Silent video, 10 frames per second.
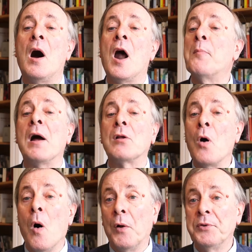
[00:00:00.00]
are about
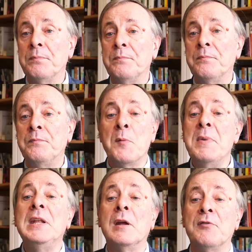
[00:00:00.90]
God, the
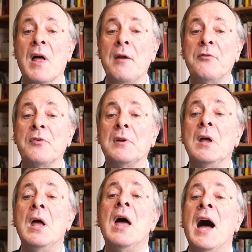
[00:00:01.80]
meaning of life,
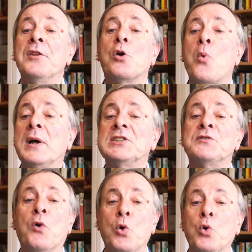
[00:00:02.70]
and the
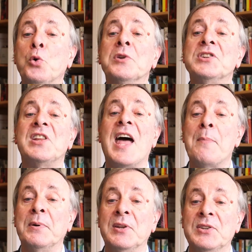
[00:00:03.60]
quest for goodness and
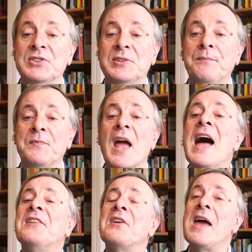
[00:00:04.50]
happiness.
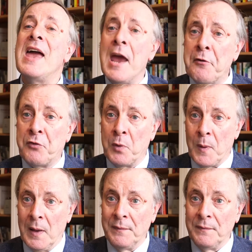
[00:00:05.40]
And
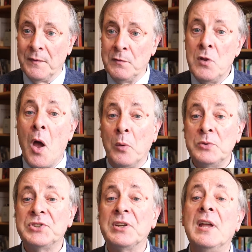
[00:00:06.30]
everyone
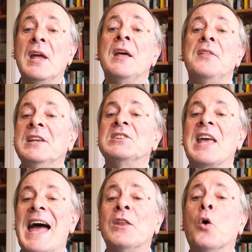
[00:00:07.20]
knows these
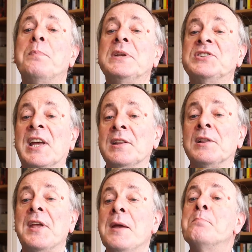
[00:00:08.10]
cannot be
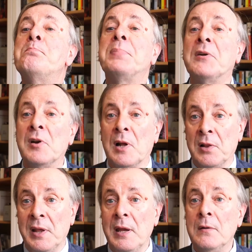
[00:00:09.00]
settled
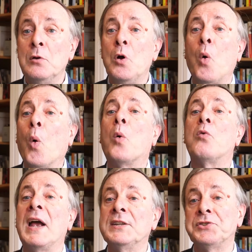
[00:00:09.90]
empirically
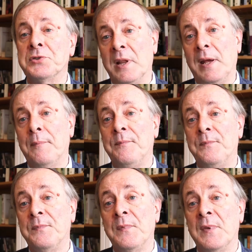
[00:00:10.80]
or rationally.
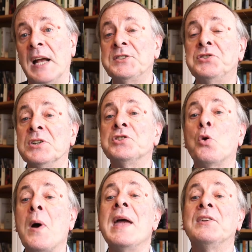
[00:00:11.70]
That's just
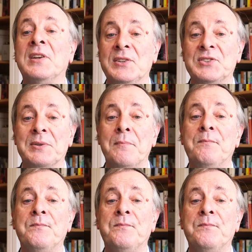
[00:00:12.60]
the way it is.